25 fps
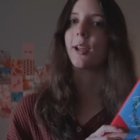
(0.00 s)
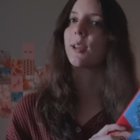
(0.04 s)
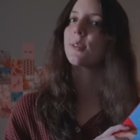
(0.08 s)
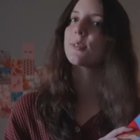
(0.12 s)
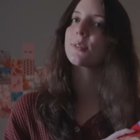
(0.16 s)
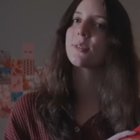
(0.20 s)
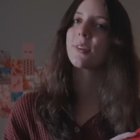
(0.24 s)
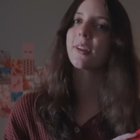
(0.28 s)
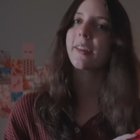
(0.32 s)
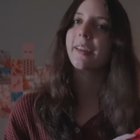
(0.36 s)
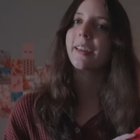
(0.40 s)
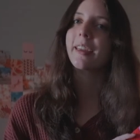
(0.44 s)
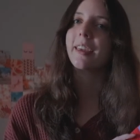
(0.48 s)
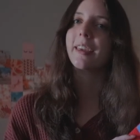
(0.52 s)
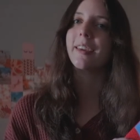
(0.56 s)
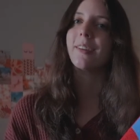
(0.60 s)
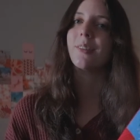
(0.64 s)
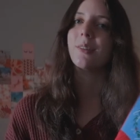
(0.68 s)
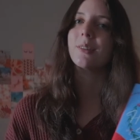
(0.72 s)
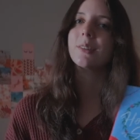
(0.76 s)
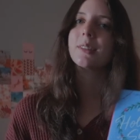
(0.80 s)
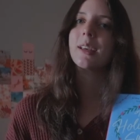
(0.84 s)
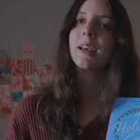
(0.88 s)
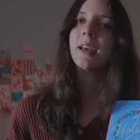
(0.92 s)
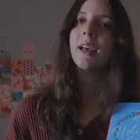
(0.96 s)
It's really
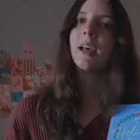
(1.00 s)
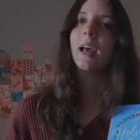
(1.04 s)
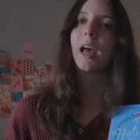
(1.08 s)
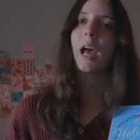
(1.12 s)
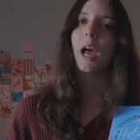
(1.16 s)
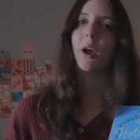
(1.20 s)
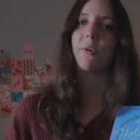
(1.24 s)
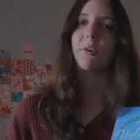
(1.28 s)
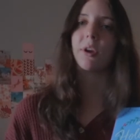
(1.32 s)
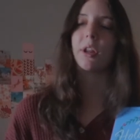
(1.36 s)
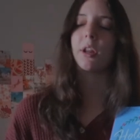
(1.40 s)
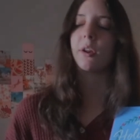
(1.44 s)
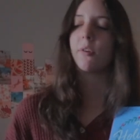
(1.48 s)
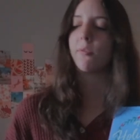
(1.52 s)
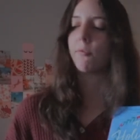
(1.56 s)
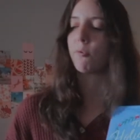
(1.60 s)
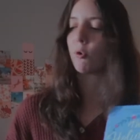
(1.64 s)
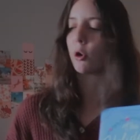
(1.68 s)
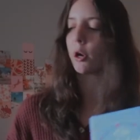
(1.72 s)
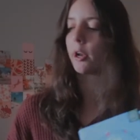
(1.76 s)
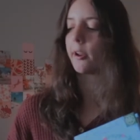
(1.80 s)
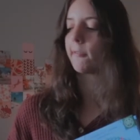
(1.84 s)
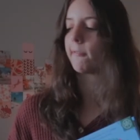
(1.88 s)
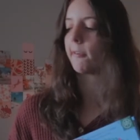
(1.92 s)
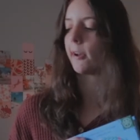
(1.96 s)
cute. I rated it
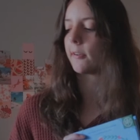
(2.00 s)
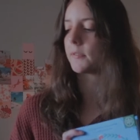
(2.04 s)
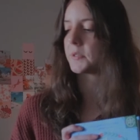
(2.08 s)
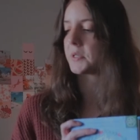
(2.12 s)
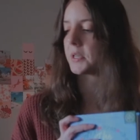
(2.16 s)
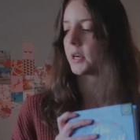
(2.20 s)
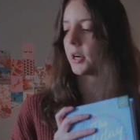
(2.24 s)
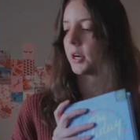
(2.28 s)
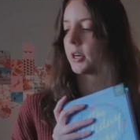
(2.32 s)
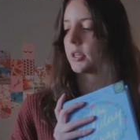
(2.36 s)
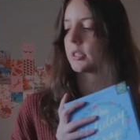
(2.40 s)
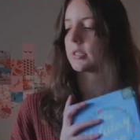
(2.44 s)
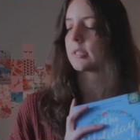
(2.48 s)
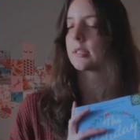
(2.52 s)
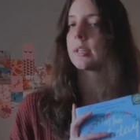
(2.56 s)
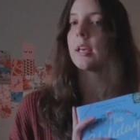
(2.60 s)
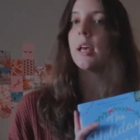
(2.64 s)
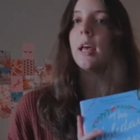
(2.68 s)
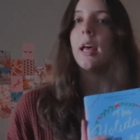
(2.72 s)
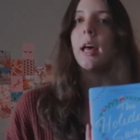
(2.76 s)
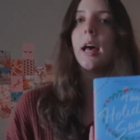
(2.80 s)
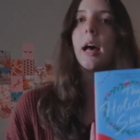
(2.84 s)
4 out of 5 stars.